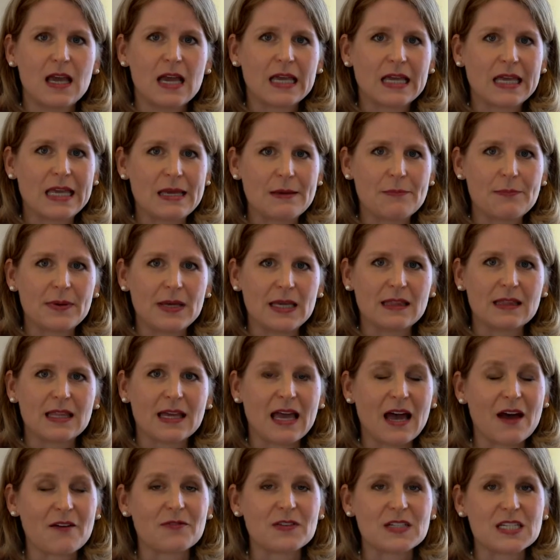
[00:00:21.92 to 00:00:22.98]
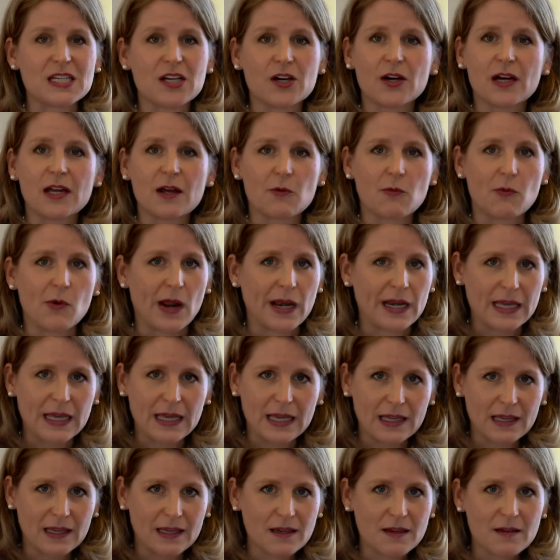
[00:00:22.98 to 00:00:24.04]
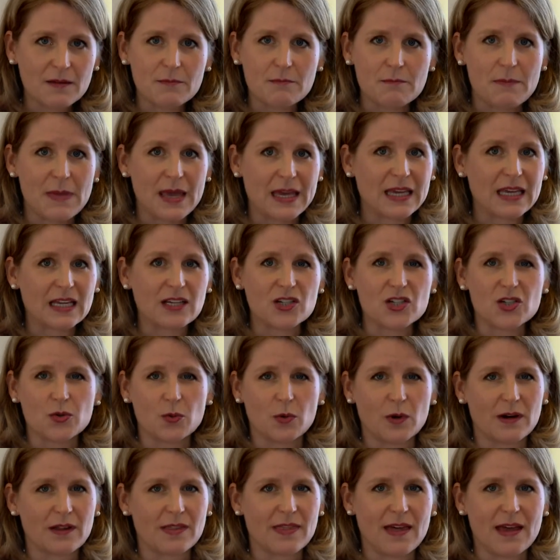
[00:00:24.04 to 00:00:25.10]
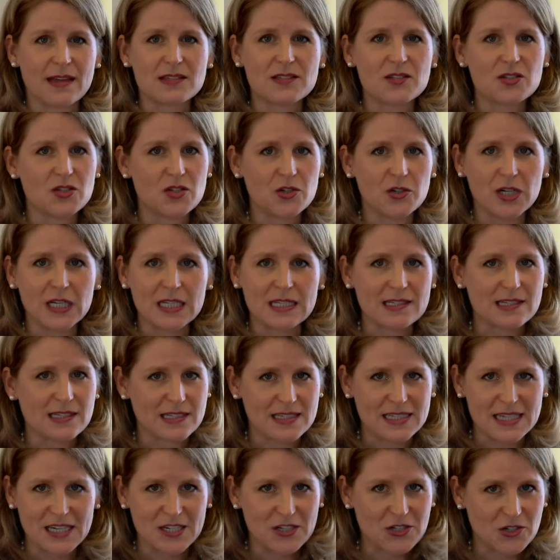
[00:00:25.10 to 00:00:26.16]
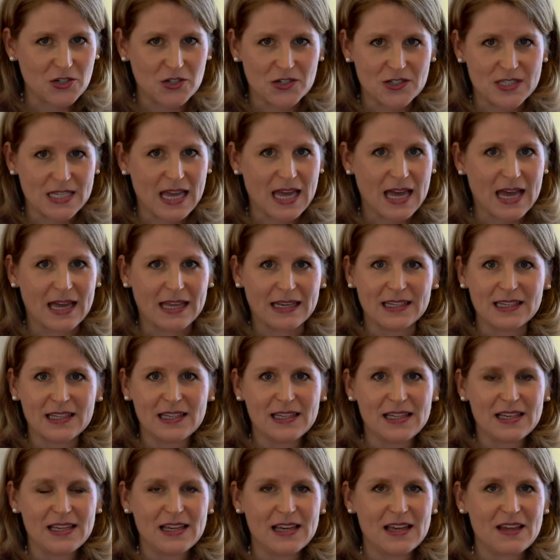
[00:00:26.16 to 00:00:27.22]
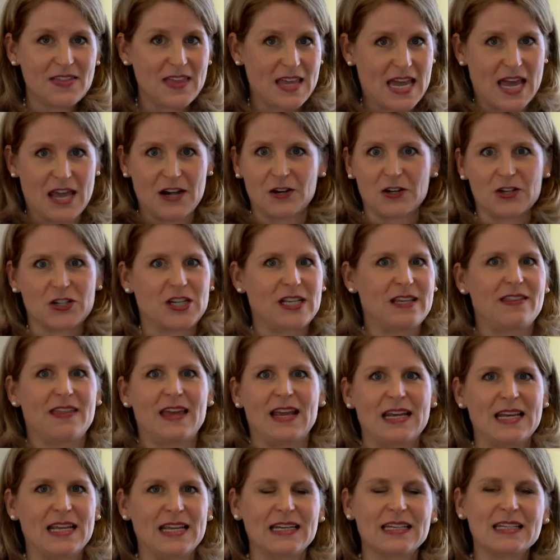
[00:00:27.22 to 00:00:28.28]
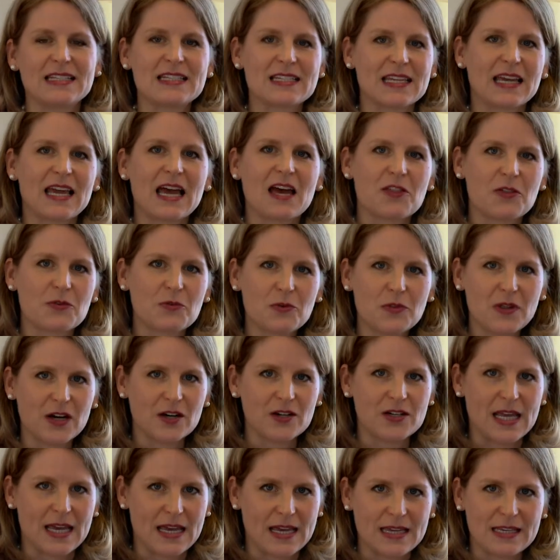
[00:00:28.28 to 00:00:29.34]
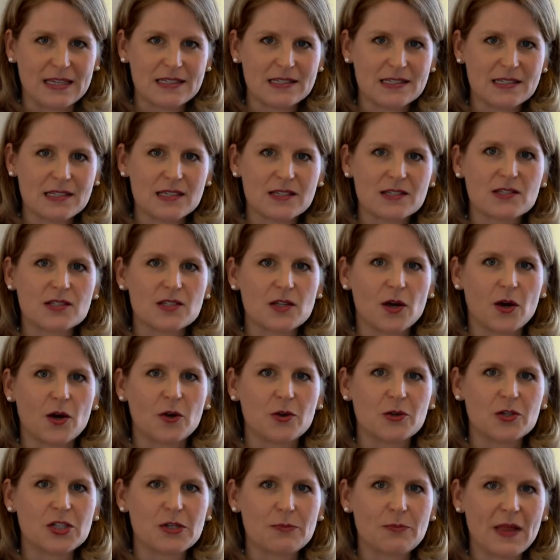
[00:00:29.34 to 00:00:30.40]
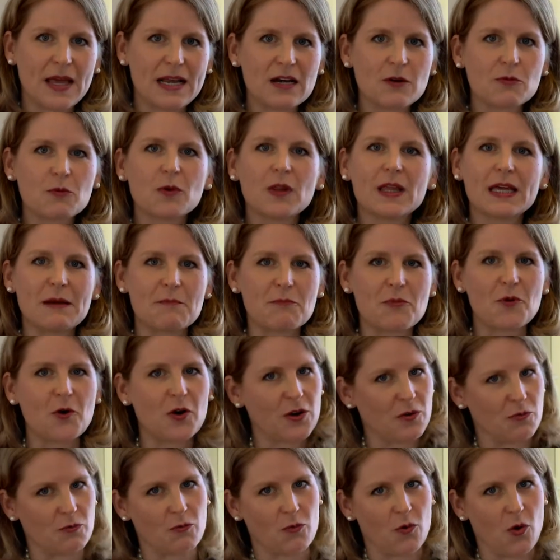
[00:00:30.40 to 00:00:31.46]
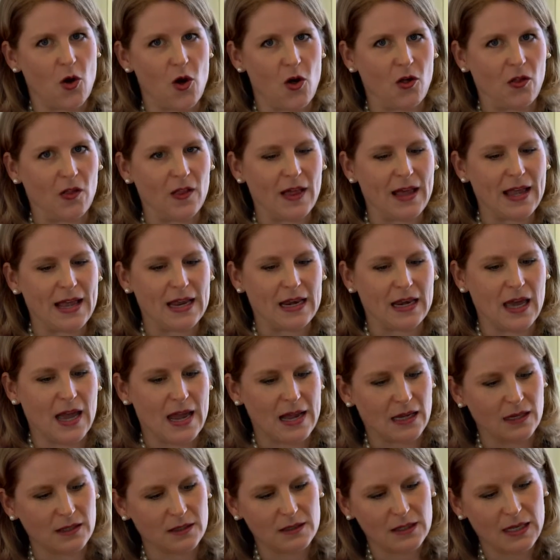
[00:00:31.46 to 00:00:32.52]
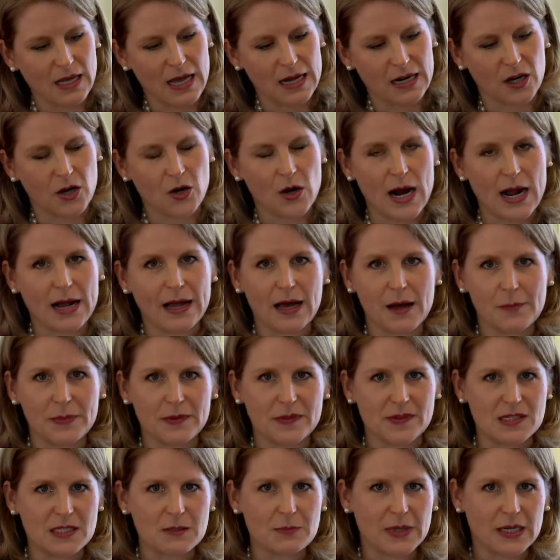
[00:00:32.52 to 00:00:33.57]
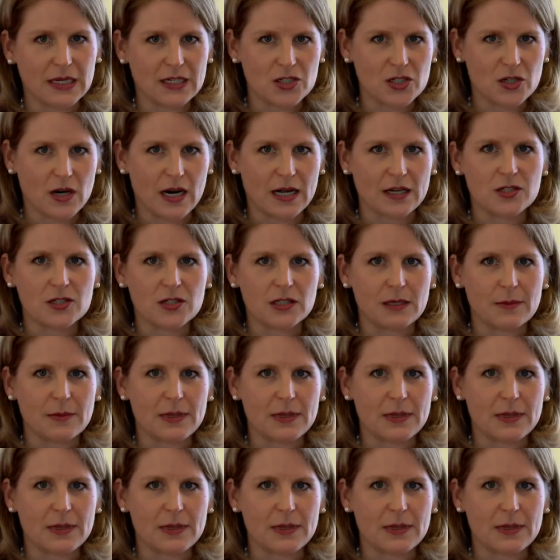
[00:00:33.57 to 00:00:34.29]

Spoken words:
keeping the cafeteria running, making sure that students and teachers had the energy they needed to get through their days. So she played a really important role, and I kind of crack up at this picture actually